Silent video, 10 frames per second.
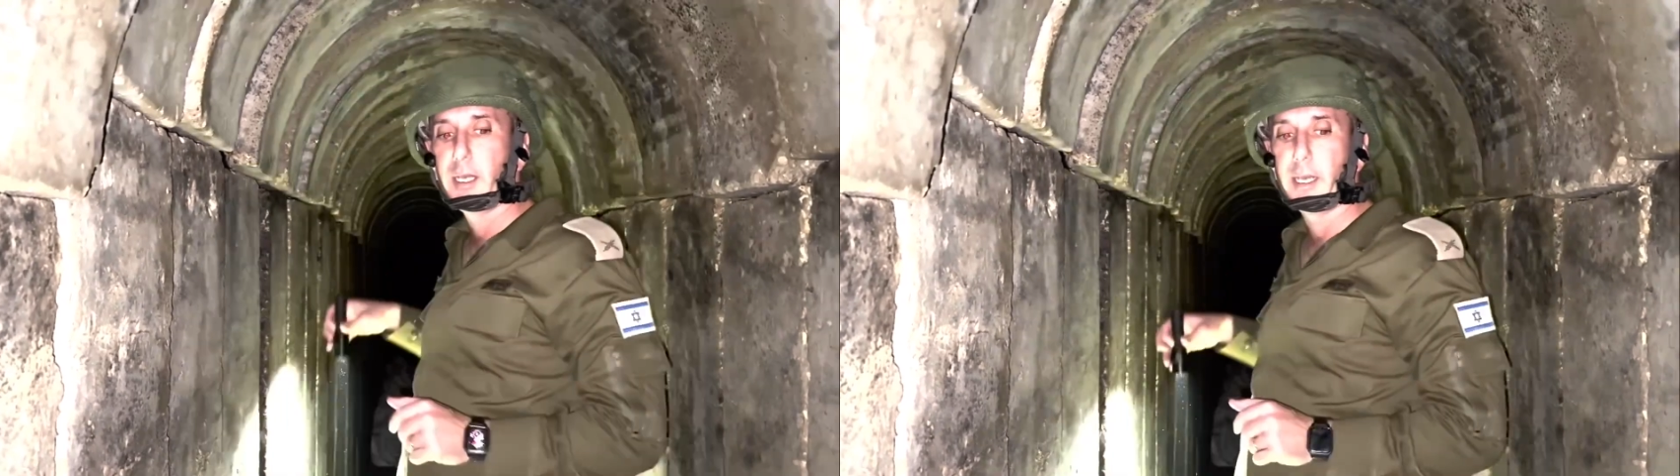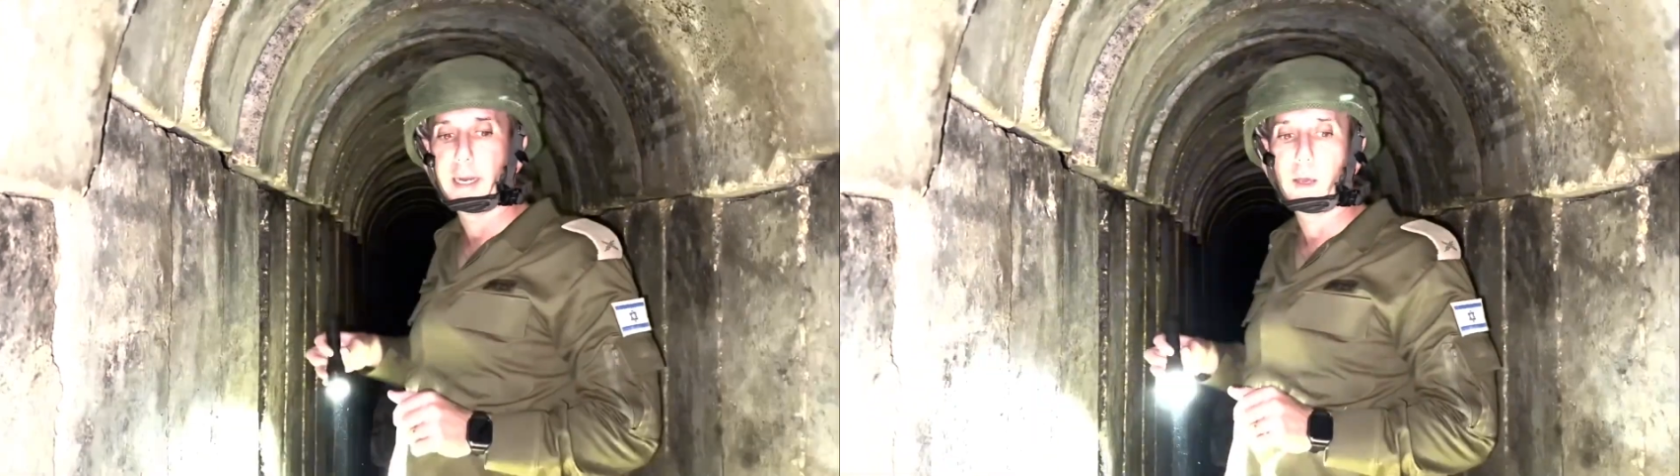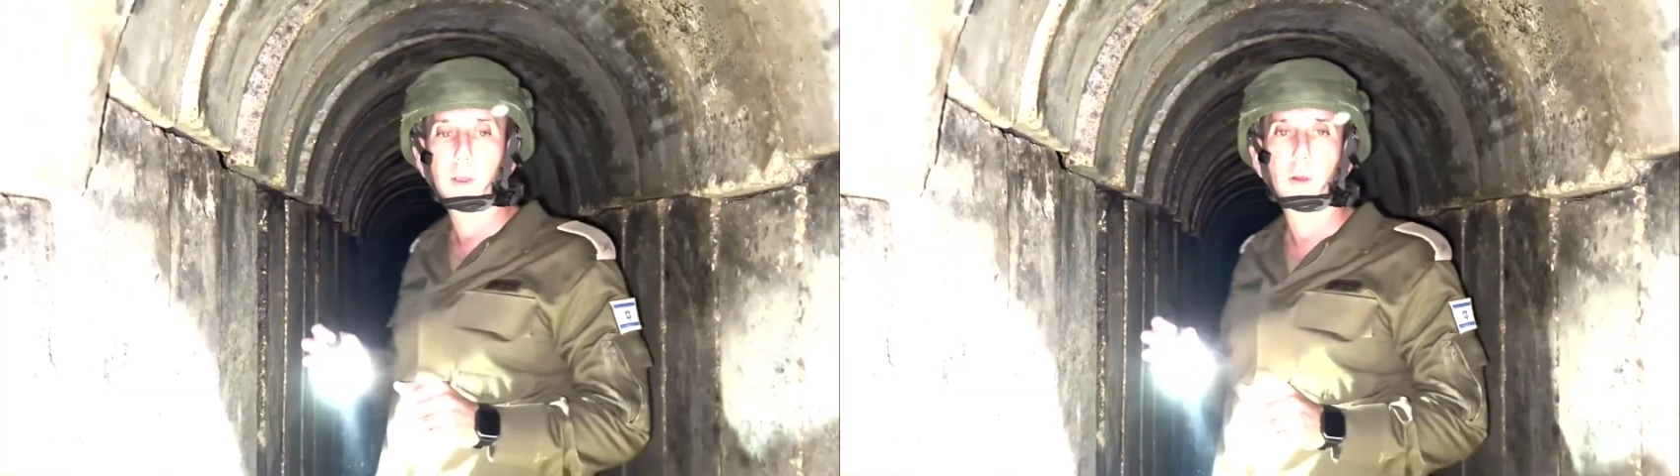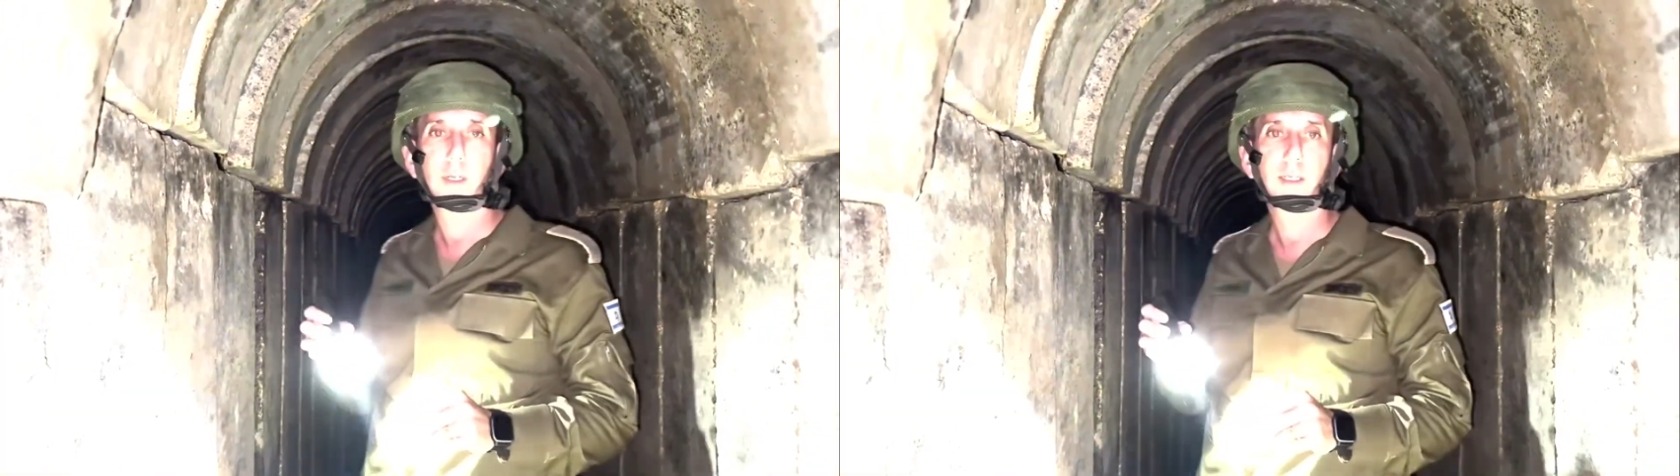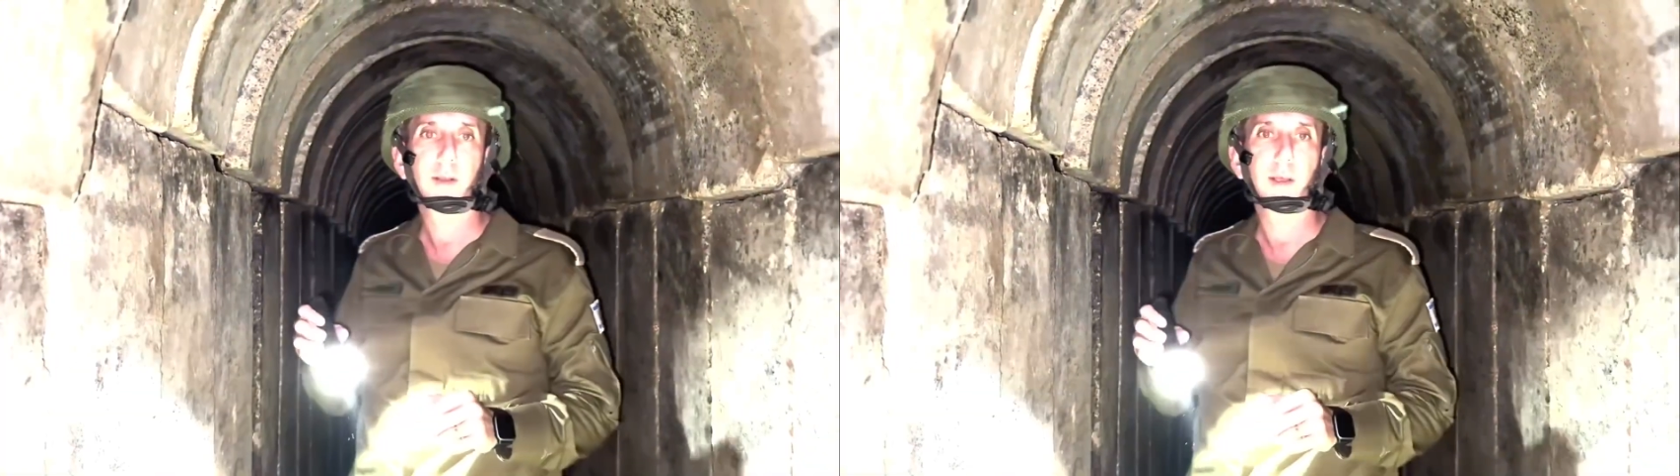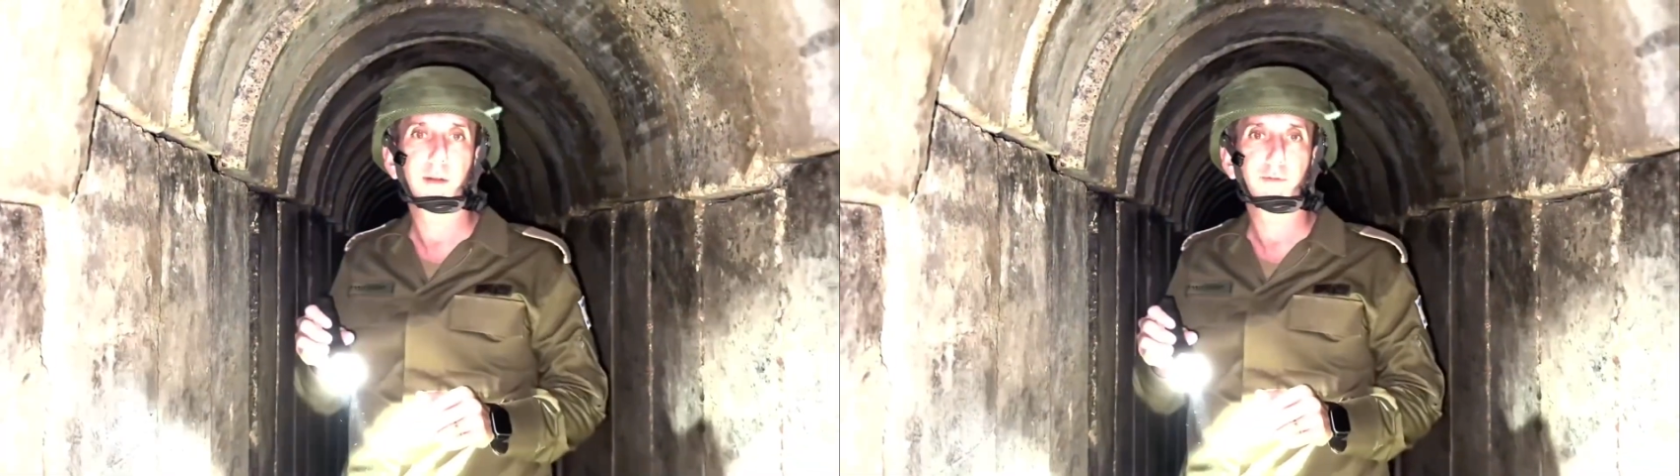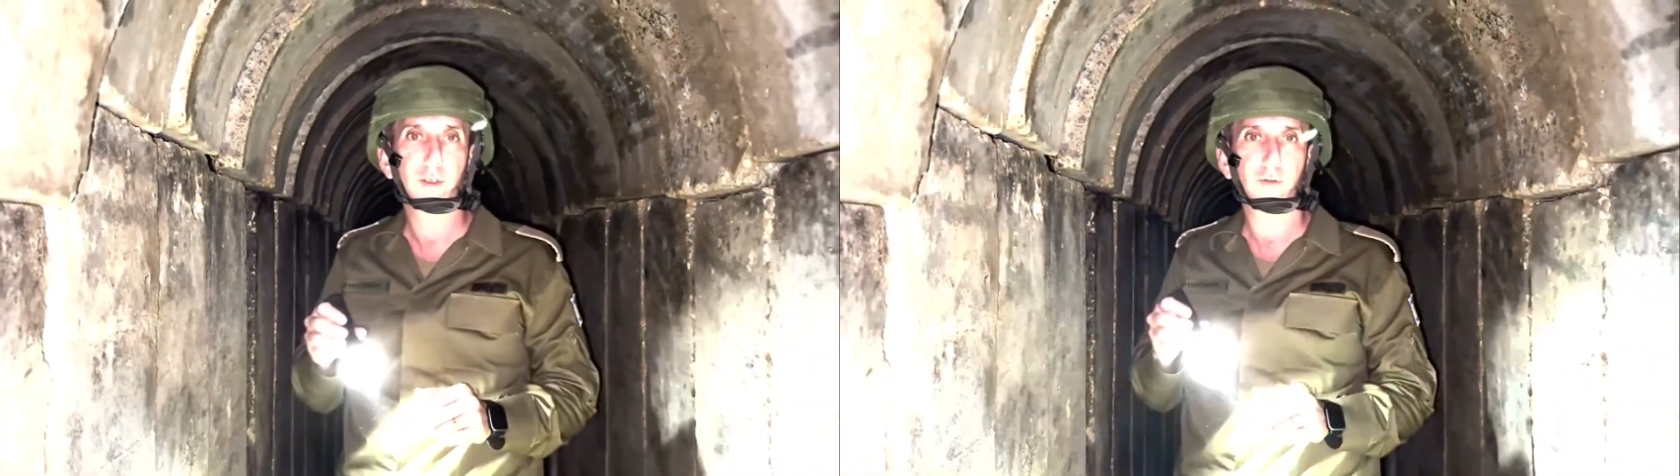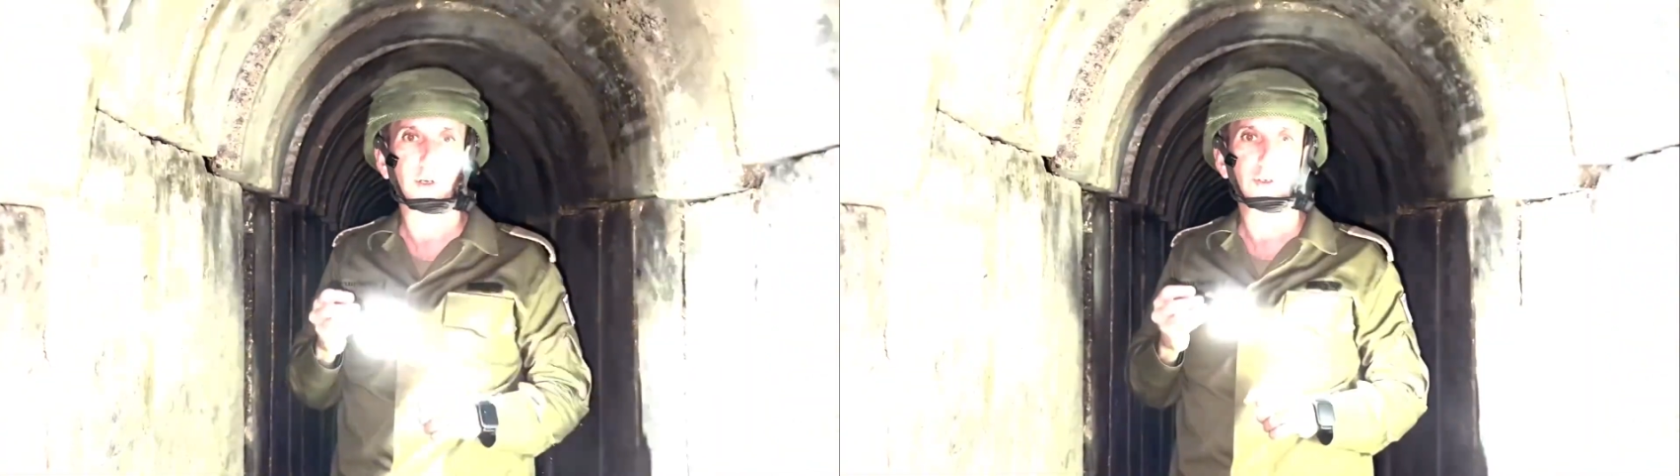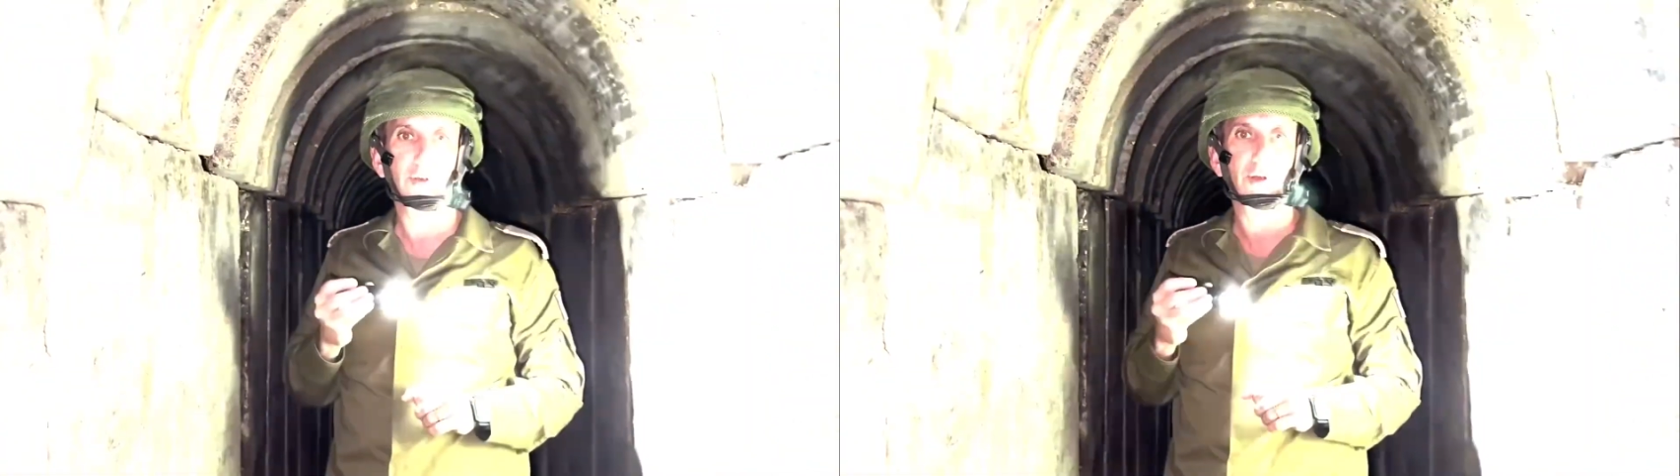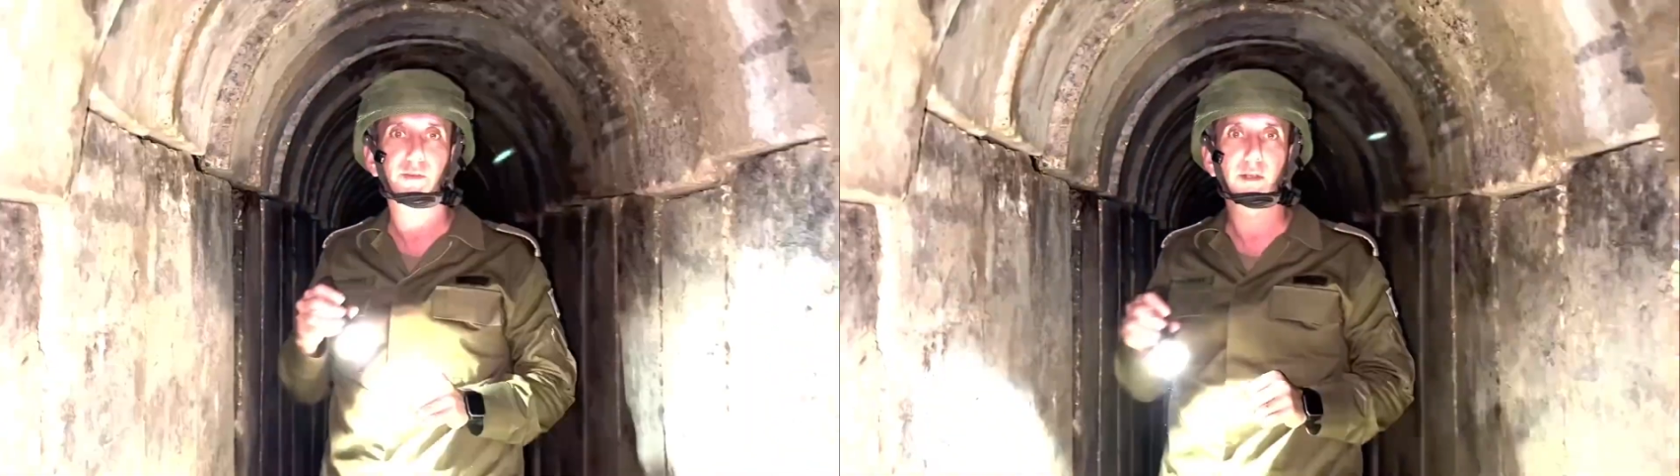And now we're going to see the
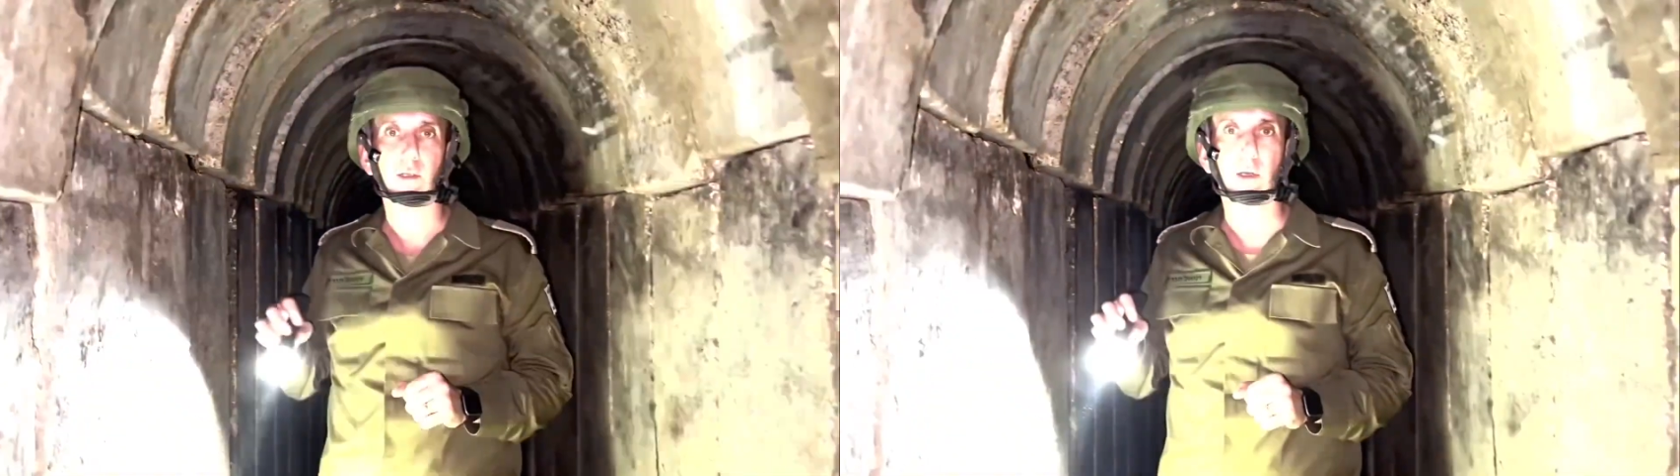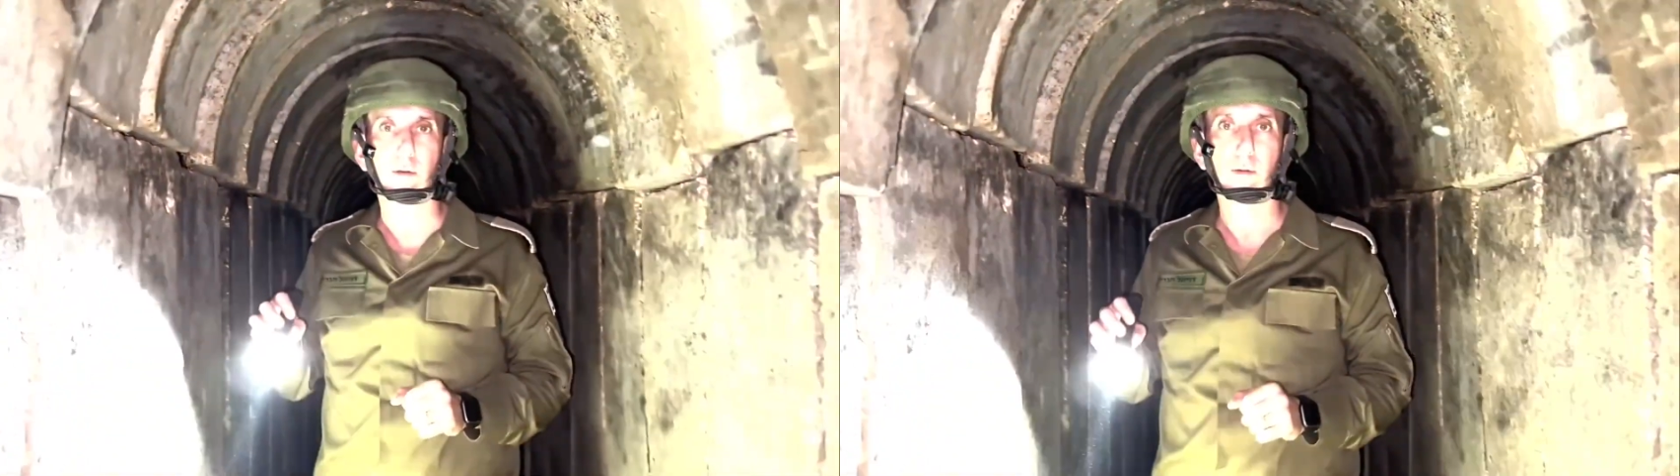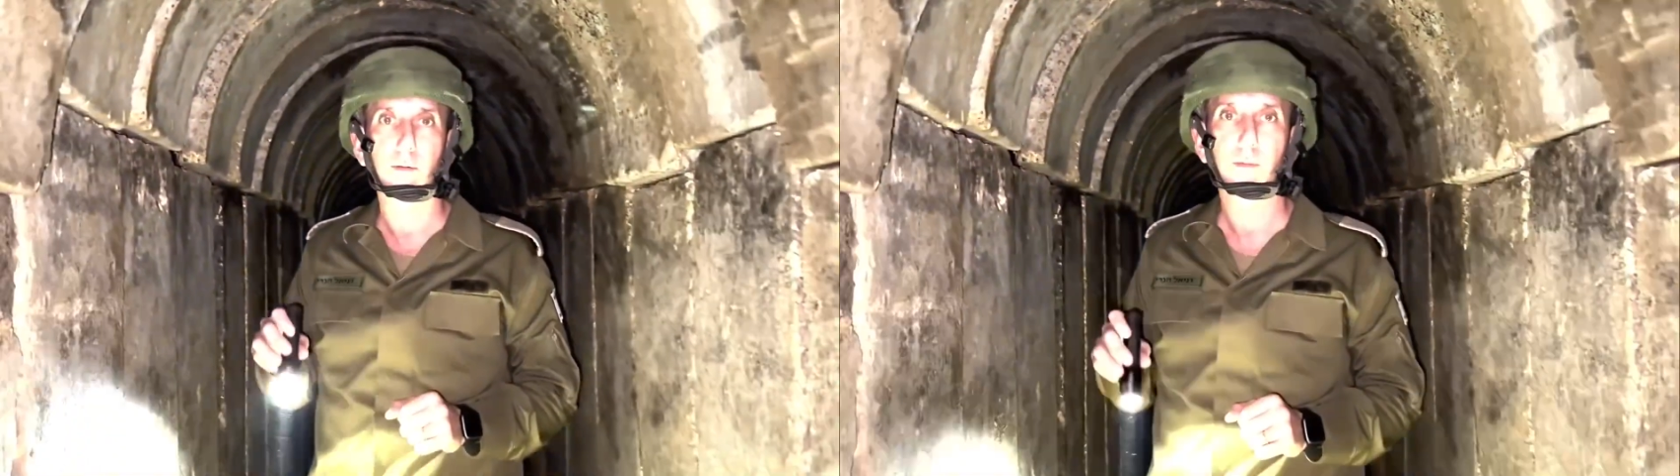infrastructure of the tunnel.